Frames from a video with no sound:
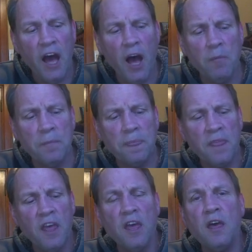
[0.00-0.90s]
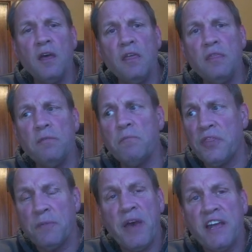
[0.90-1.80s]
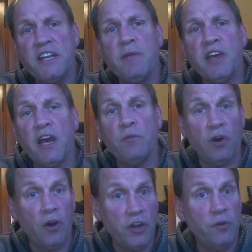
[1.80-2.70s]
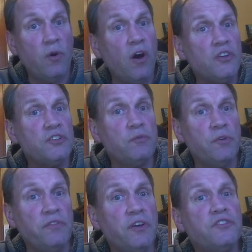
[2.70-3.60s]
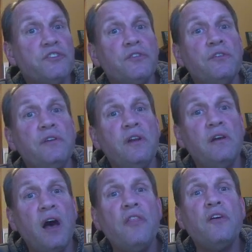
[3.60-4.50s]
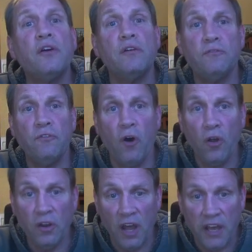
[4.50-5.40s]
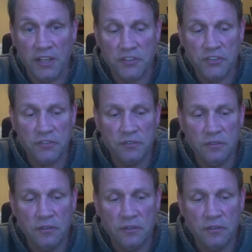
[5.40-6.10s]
Um, but the pandemic, I would argue, also revealed certain other fault lines